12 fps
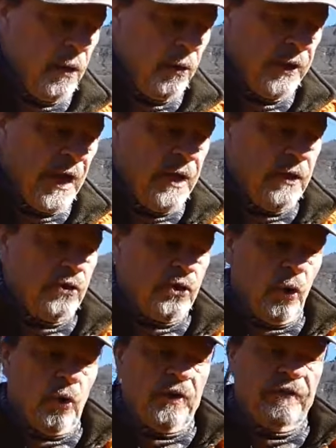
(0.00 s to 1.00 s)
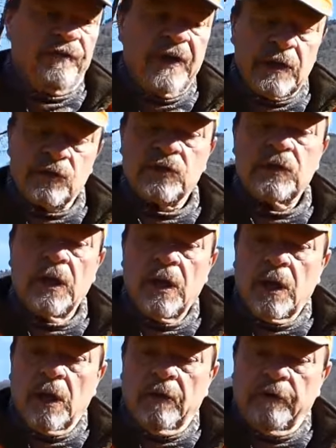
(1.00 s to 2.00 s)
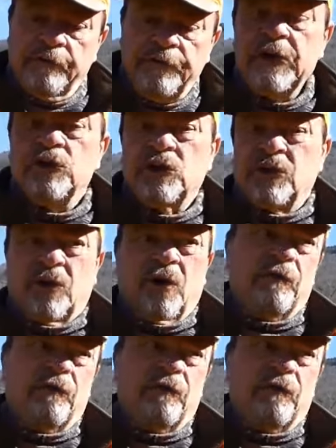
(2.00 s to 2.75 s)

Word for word: Okay, so the first feature